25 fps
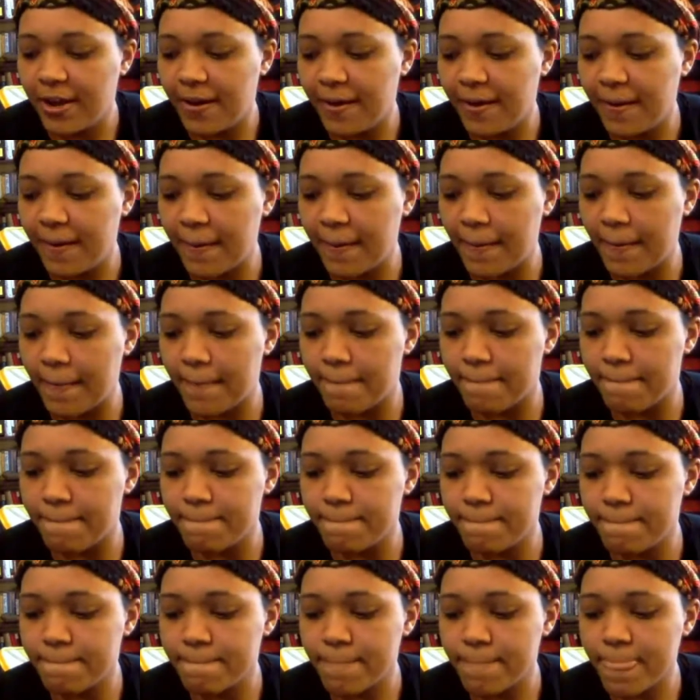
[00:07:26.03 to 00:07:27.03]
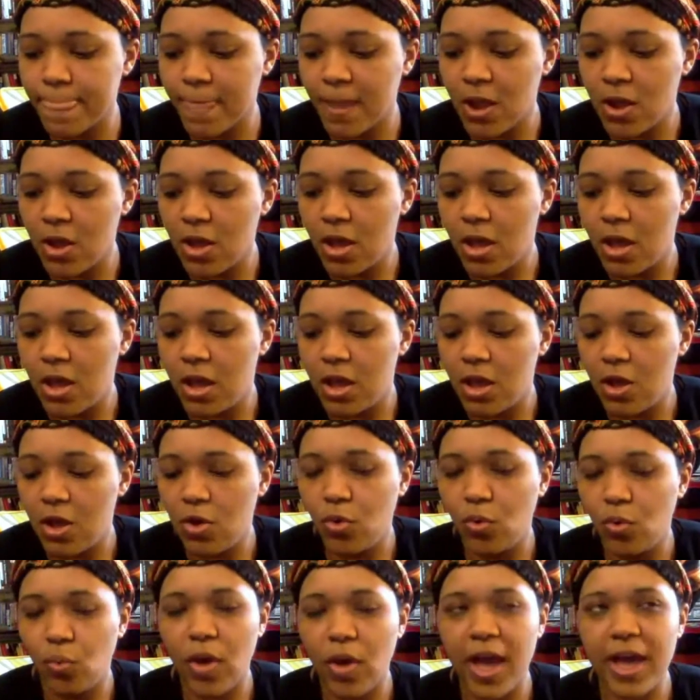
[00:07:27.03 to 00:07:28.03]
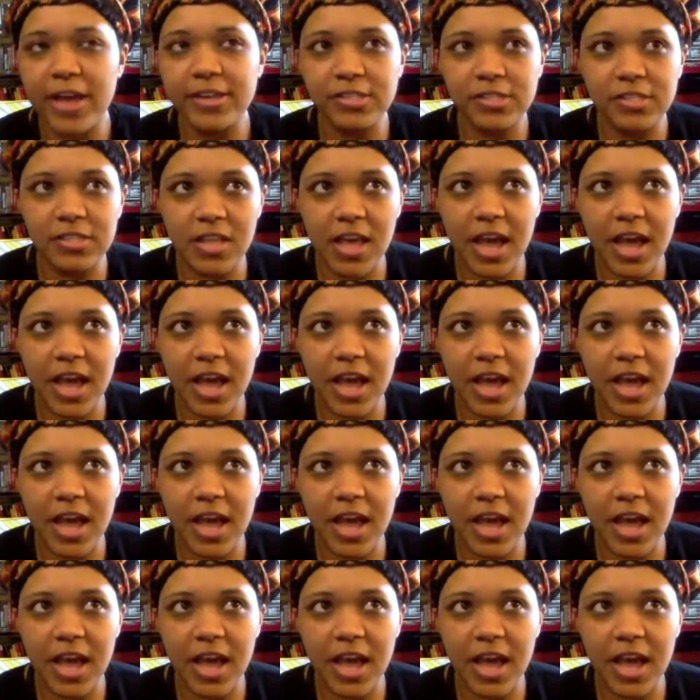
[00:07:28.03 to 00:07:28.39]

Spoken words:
As